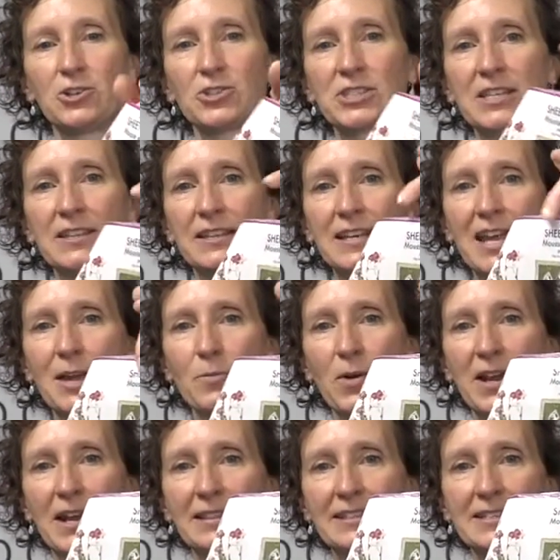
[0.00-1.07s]
you'll see the name
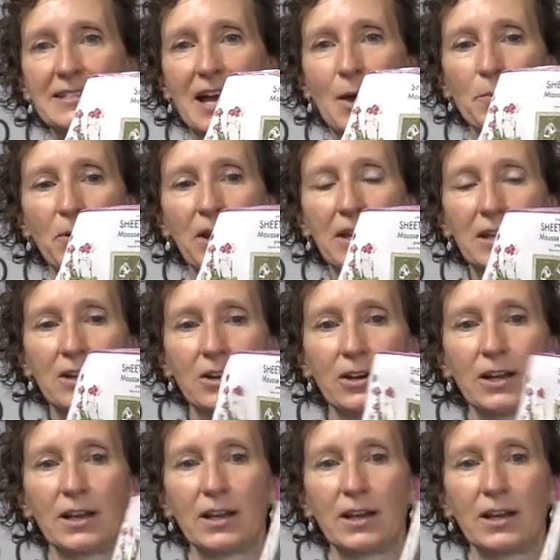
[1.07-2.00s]
right at the top right here.